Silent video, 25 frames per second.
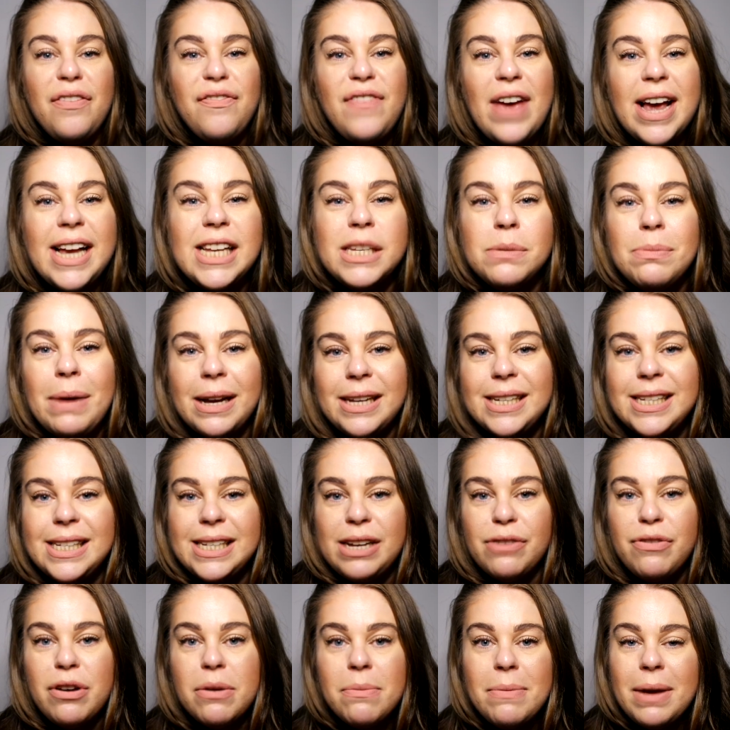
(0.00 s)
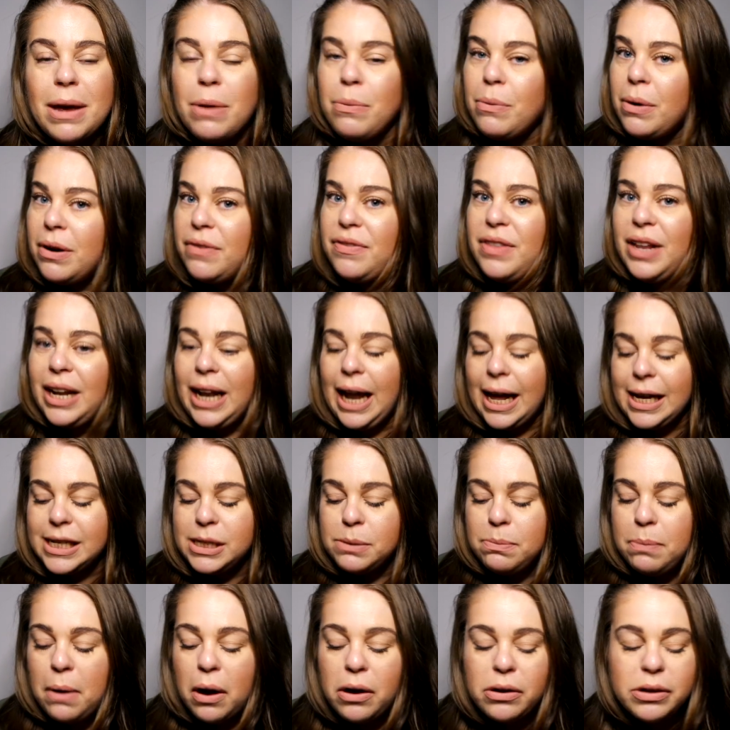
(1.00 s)
face mask serum in one of the
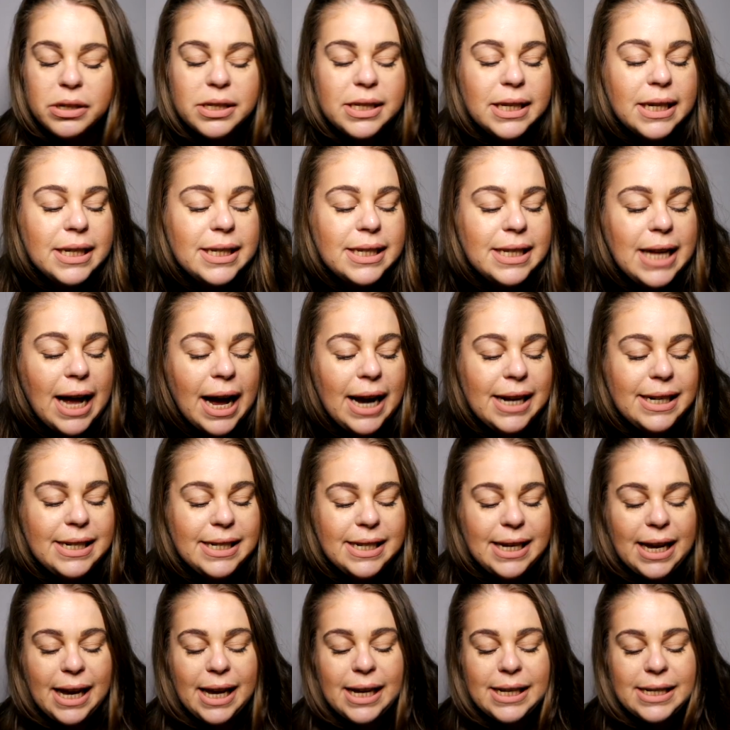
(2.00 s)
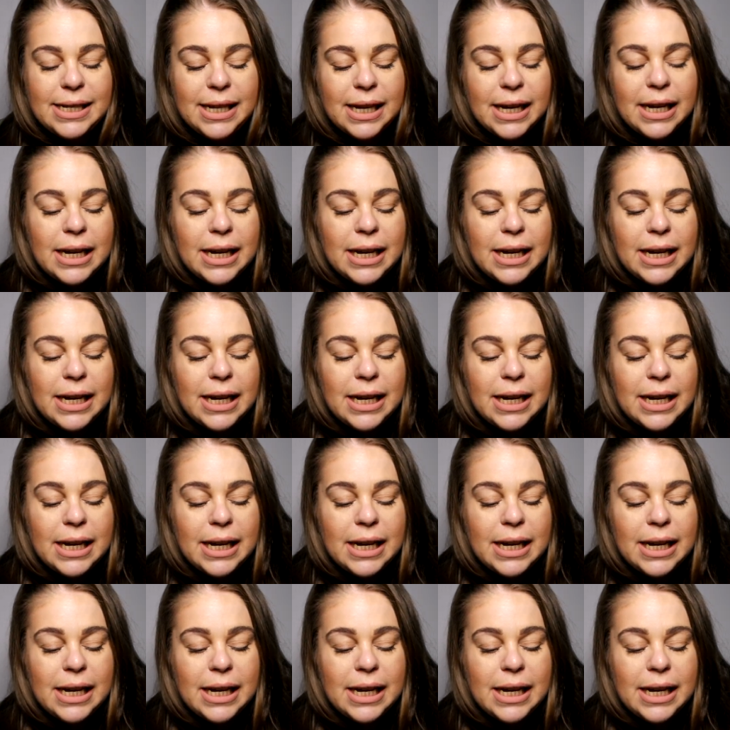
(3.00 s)
last boxes that I did.